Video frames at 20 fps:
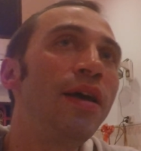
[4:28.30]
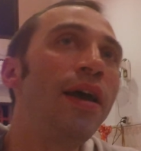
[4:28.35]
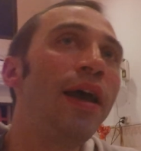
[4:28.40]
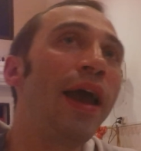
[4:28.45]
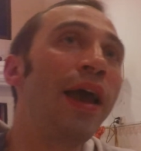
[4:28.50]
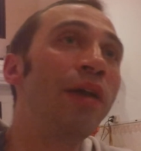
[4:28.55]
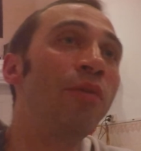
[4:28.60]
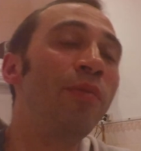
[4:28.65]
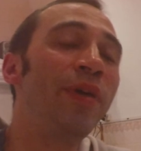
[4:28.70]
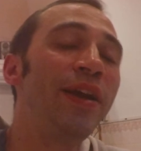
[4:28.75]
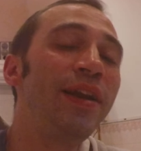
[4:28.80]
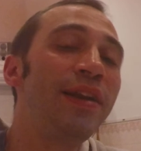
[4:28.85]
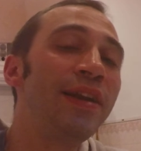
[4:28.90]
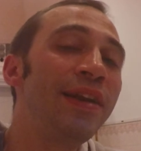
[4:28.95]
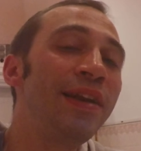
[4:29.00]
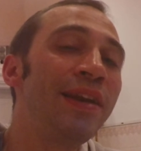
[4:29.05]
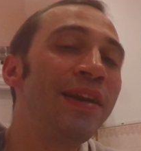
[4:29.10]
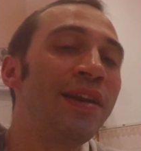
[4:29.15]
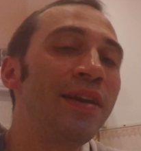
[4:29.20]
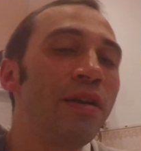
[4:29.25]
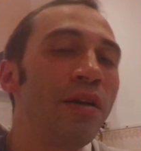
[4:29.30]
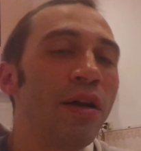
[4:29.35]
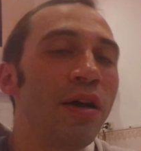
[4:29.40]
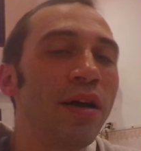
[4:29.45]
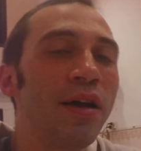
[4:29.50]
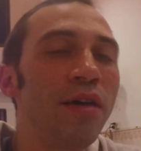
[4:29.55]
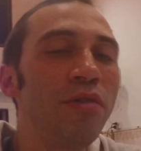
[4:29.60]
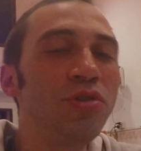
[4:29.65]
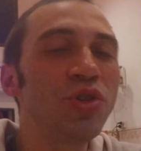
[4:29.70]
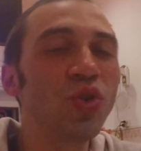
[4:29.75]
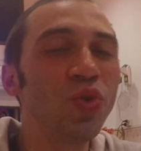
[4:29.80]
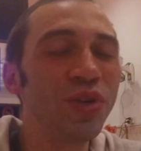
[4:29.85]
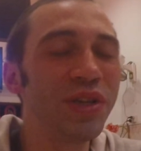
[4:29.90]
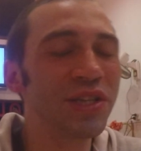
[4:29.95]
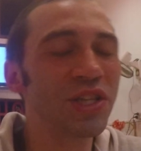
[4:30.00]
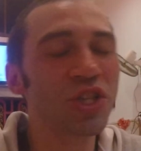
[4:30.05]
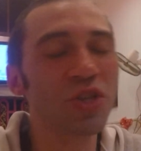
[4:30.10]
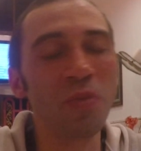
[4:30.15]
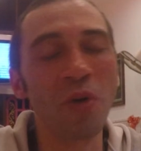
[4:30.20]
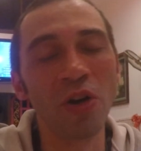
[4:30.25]
And we didn't. It was only a
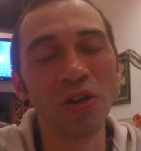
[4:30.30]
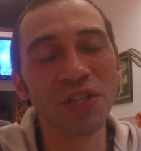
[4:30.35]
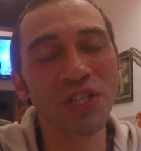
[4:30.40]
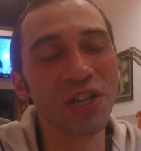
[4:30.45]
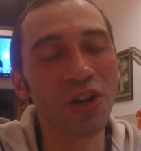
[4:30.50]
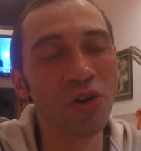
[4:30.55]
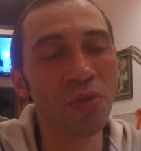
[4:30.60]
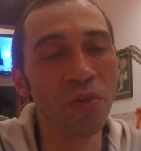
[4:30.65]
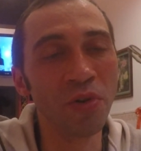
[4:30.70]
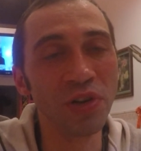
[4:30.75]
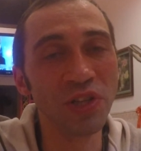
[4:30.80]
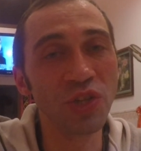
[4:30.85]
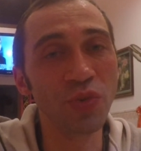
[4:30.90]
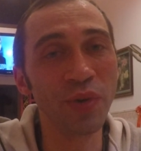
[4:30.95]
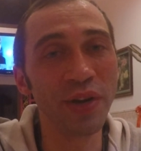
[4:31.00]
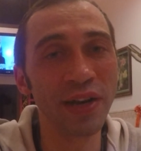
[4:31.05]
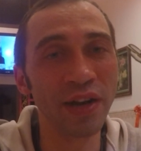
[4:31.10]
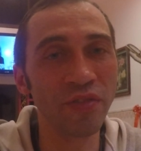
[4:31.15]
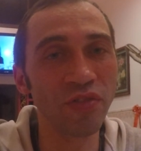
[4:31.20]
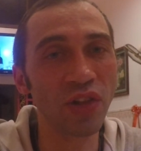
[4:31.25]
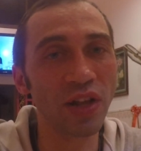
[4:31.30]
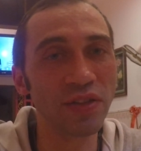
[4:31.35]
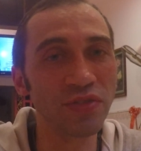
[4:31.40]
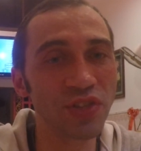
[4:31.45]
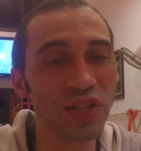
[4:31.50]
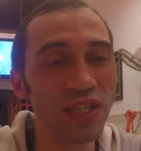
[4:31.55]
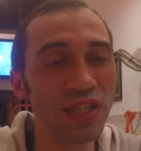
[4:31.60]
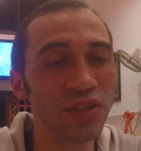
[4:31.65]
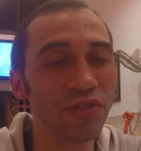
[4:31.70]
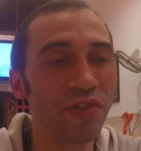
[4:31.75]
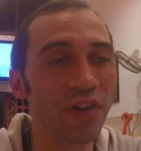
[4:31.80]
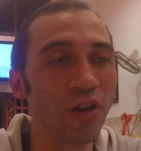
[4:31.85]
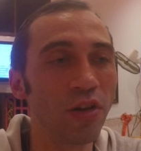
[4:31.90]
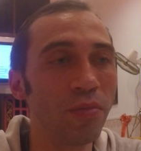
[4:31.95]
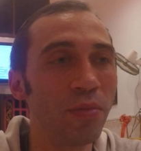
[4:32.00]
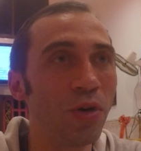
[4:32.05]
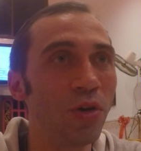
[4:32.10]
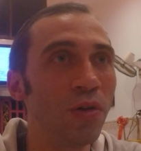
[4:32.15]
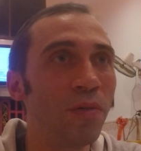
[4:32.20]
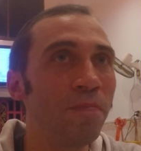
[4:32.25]
small ceremony, so we didn't have a lot of seats
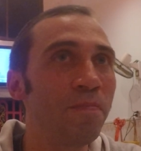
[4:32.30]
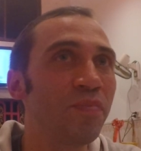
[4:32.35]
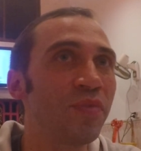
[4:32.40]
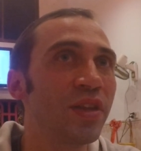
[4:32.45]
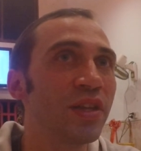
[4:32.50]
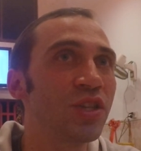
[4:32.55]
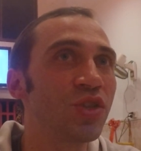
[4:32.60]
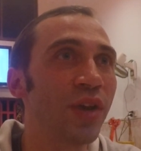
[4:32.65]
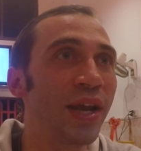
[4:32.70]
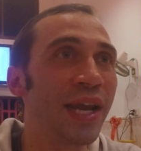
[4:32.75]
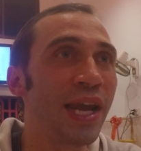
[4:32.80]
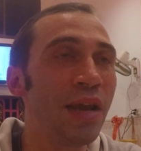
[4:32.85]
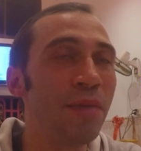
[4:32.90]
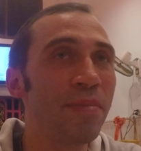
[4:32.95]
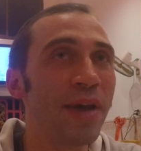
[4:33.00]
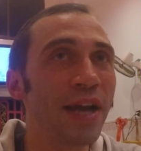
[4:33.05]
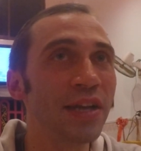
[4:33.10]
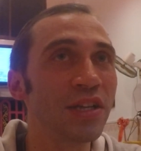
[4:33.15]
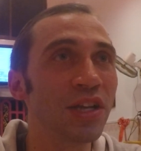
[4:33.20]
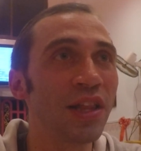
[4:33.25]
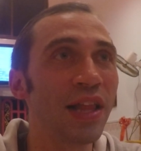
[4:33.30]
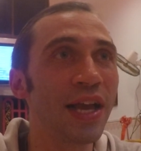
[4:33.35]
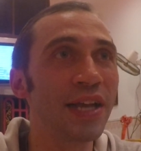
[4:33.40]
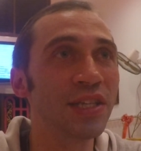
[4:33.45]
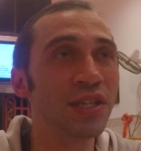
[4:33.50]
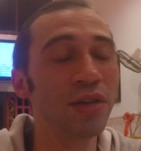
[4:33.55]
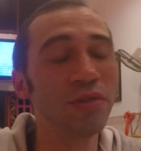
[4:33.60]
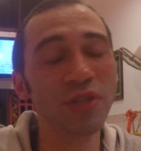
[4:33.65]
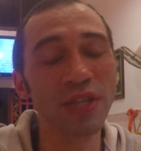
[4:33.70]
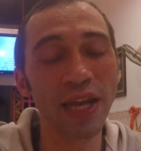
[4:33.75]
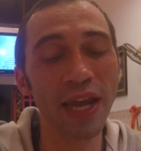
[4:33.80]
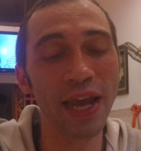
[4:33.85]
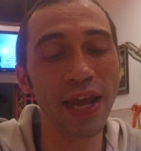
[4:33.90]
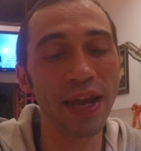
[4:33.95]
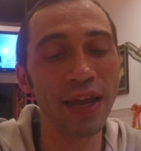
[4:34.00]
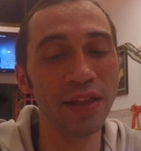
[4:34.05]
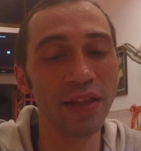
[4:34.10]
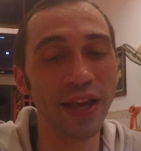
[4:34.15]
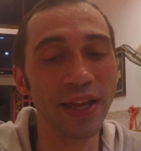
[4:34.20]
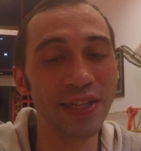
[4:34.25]
available. So I came back to class and I was like,
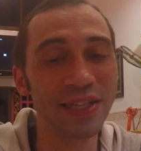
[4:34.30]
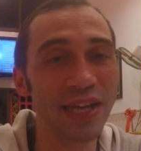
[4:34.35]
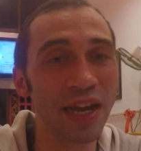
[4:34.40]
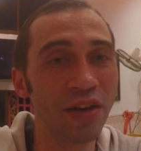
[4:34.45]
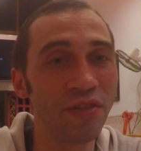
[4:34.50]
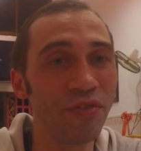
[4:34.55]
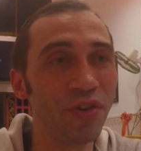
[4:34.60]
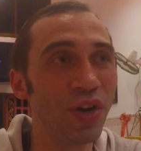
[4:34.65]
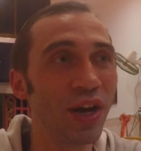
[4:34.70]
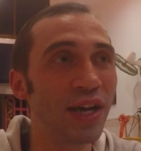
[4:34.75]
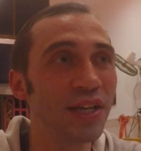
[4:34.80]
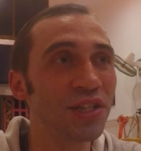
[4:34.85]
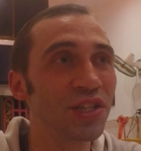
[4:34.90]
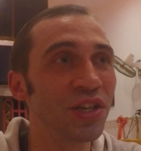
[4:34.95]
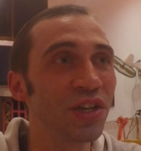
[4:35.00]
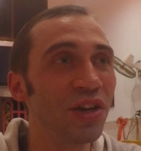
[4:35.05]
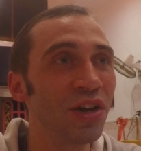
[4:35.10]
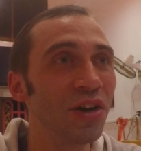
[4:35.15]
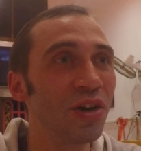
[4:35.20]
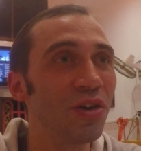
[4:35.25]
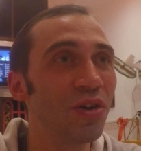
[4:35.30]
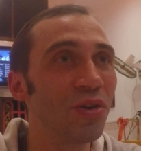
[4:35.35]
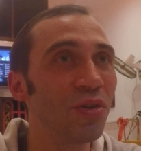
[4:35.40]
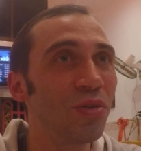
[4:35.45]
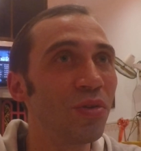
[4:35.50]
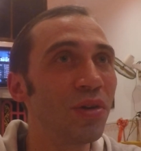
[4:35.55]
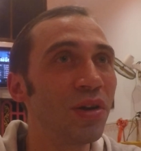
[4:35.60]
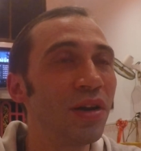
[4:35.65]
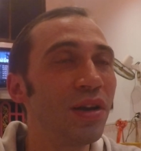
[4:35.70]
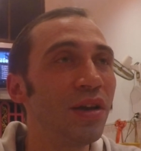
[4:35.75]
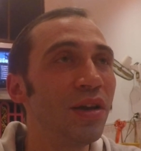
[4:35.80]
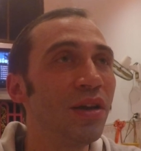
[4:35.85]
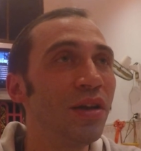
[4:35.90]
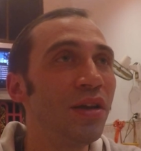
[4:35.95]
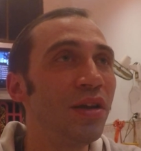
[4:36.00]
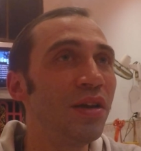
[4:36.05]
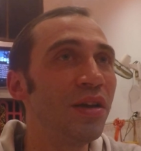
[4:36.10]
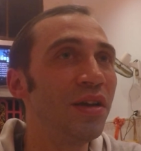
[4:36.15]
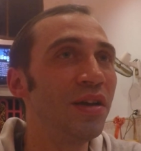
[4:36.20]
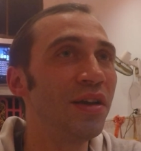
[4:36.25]
hey, like 10 of you guys can go.
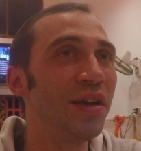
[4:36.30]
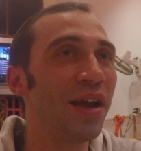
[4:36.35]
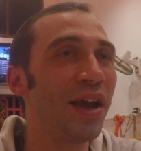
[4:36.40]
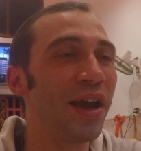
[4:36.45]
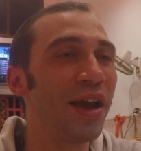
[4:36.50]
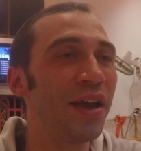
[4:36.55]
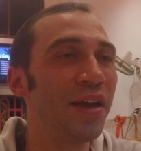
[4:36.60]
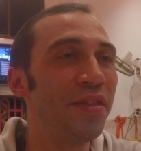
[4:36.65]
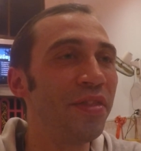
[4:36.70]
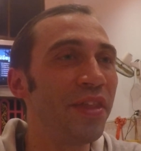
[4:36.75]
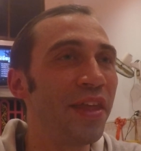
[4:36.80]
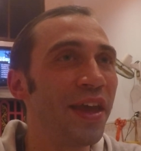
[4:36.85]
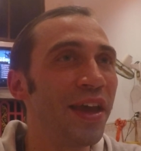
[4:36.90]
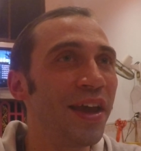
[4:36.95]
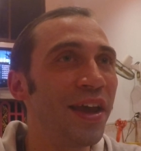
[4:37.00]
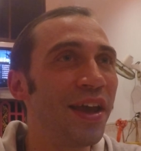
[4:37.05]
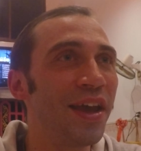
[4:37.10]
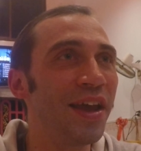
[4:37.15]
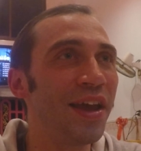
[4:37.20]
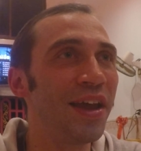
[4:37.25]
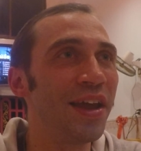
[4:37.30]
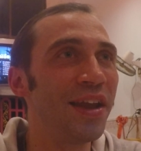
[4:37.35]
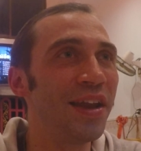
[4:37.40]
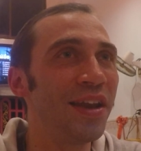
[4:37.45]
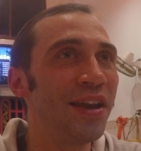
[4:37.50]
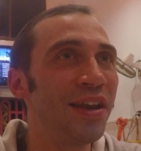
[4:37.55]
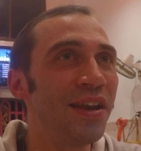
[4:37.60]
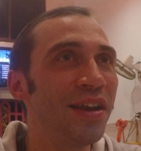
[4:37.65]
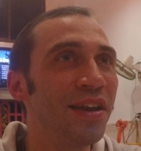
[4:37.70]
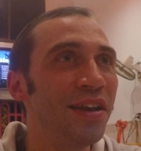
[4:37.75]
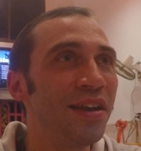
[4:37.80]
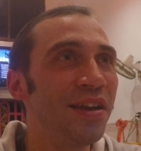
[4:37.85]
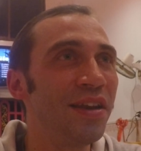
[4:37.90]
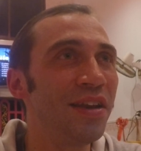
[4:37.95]
And then